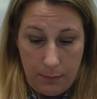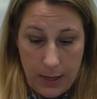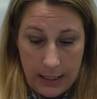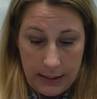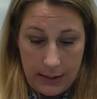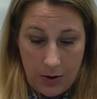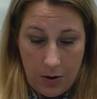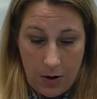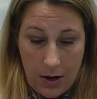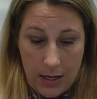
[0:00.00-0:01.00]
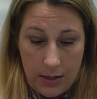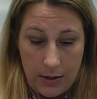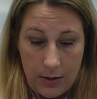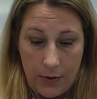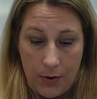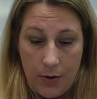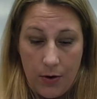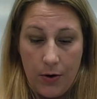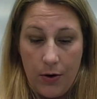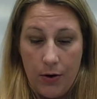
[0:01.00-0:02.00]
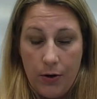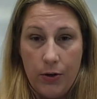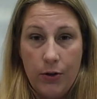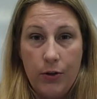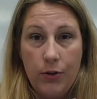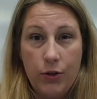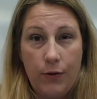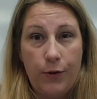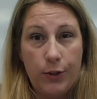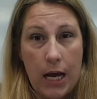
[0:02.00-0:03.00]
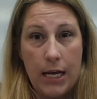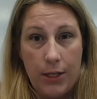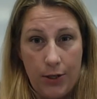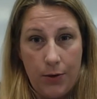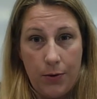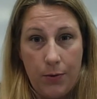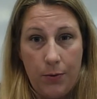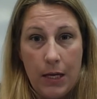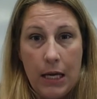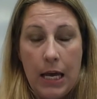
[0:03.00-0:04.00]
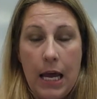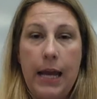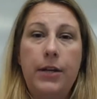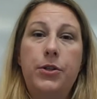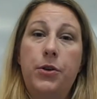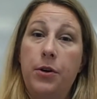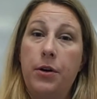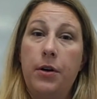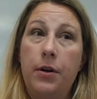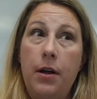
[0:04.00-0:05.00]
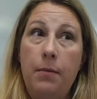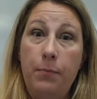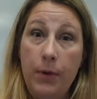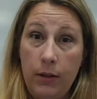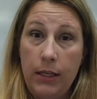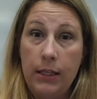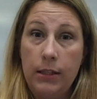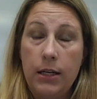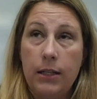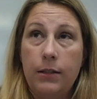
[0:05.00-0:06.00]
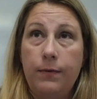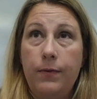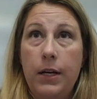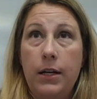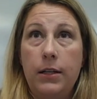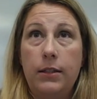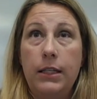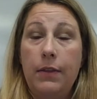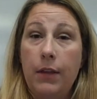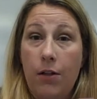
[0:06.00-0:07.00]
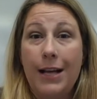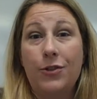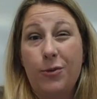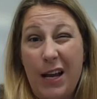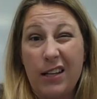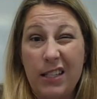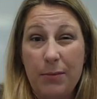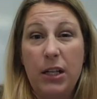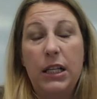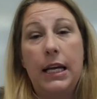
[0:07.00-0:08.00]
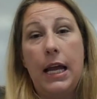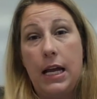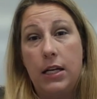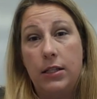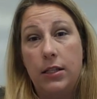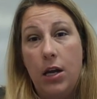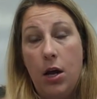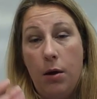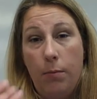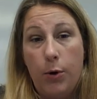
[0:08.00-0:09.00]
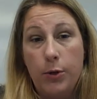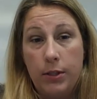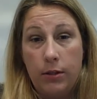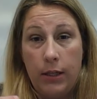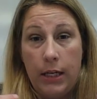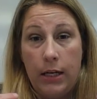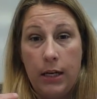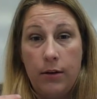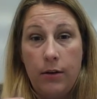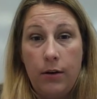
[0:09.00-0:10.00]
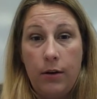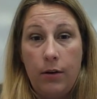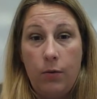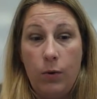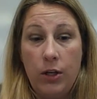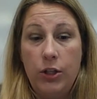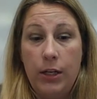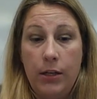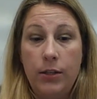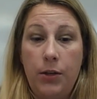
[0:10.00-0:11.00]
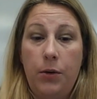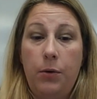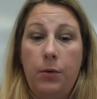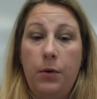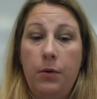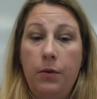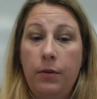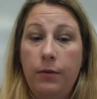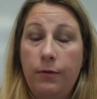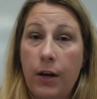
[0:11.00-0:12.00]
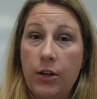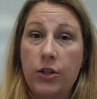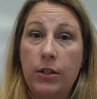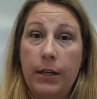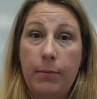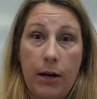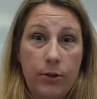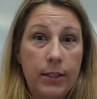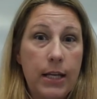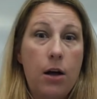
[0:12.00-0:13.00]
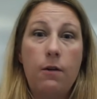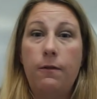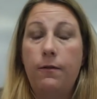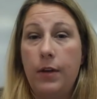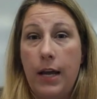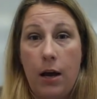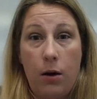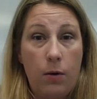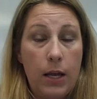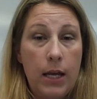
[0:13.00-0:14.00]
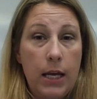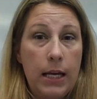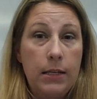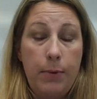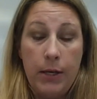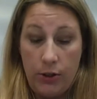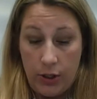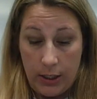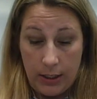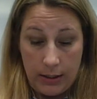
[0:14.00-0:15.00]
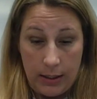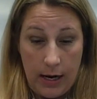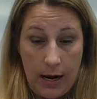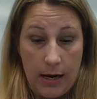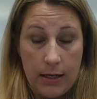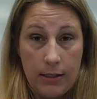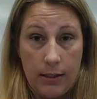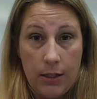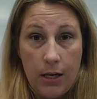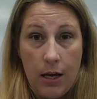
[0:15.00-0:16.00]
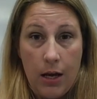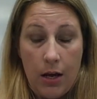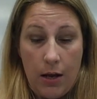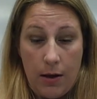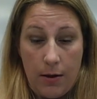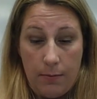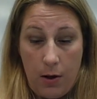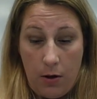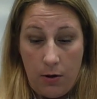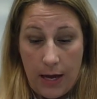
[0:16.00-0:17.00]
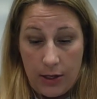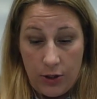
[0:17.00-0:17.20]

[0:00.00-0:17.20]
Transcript: Based on Jennifer's IQ and her abilities as in the classroom academically and personally, in what she can do functionally by herself and how independent she is and all that,